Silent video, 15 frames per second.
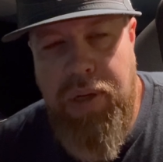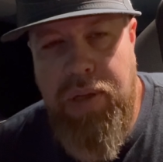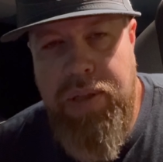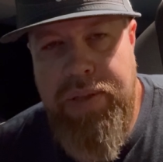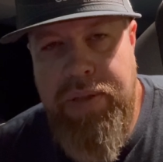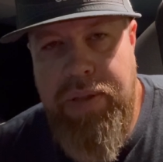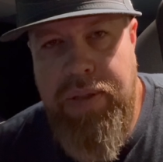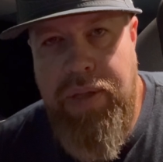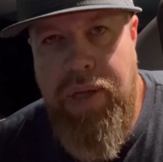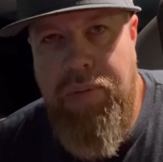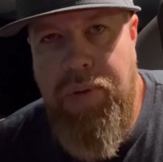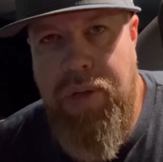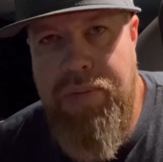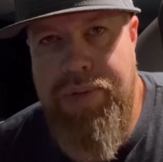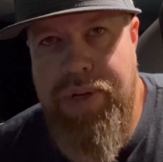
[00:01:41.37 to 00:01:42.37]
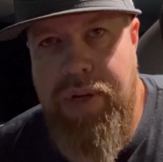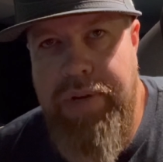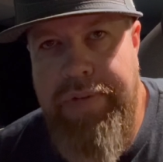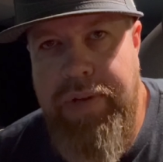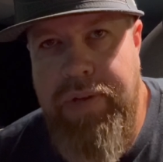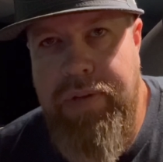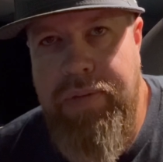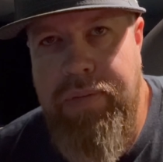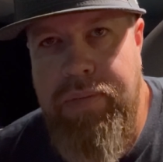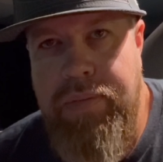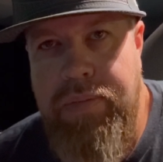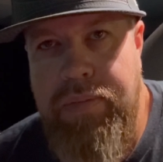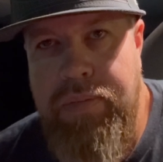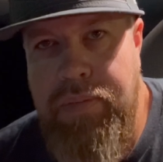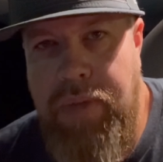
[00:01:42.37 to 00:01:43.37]
listen to the game while I'm
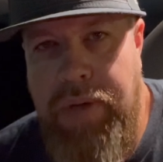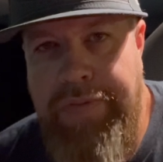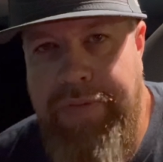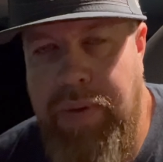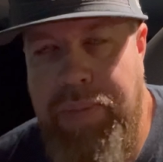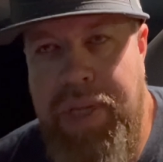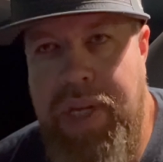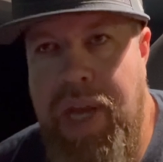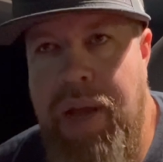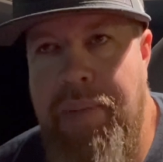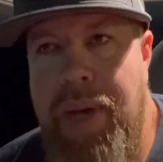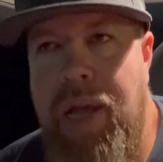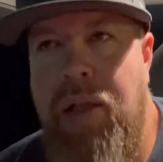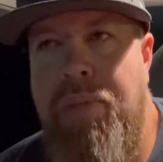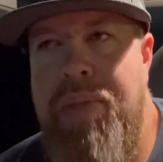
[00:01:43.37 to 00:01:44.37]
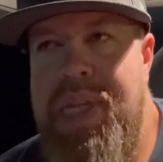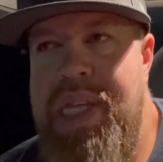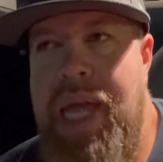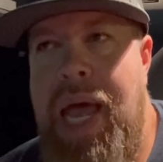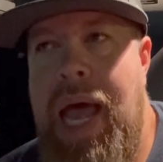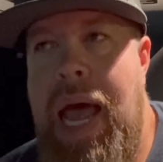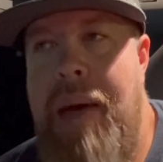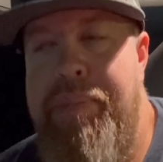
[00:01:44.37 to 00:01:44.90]
driving from the MLB app.